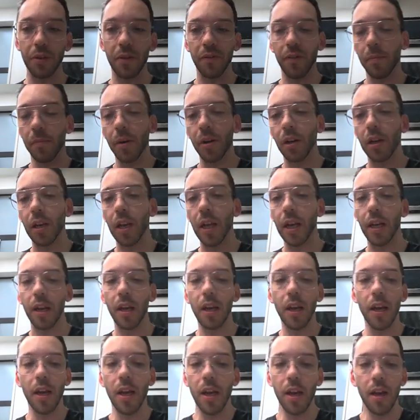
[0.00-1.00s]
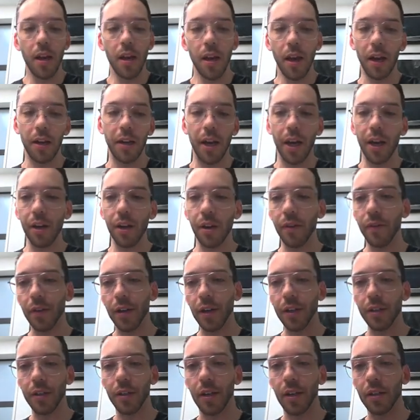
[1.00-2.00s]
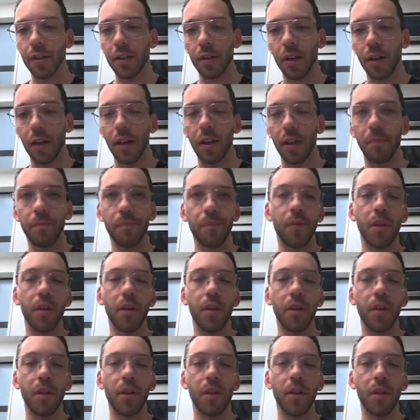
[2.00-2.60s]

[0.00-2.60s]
So if I'm on a leg and cutting off an SCC,